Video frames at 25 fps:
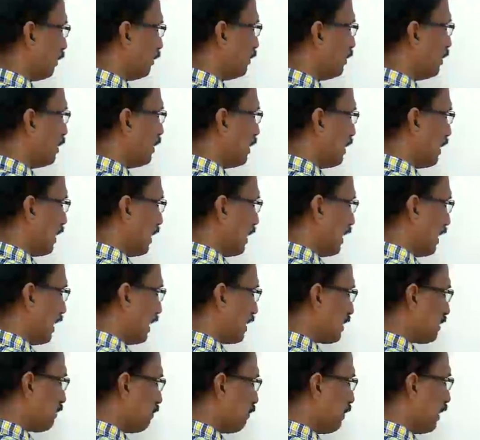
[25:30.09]
x by
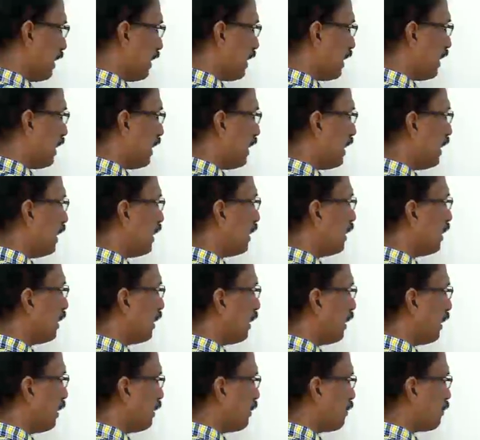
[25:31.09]
a
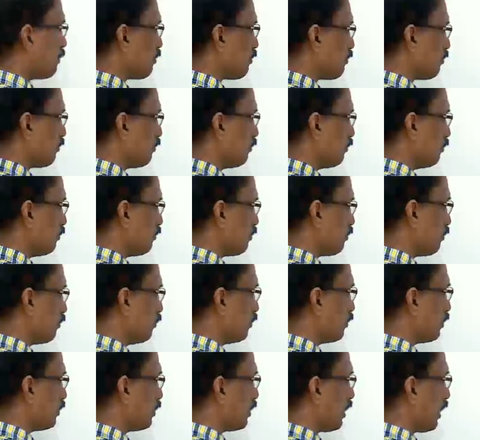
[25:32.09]
into root 3
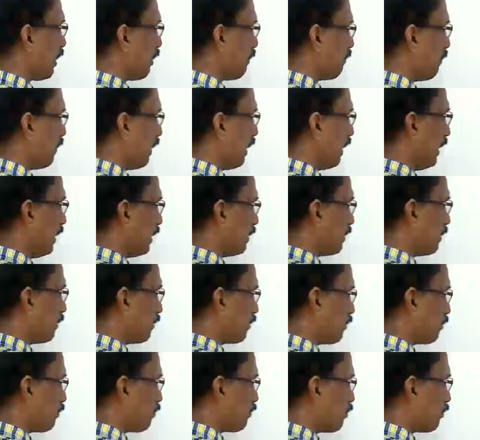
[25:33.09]
by
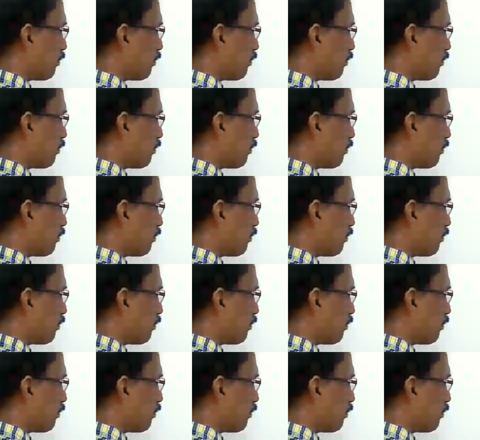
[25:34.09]
2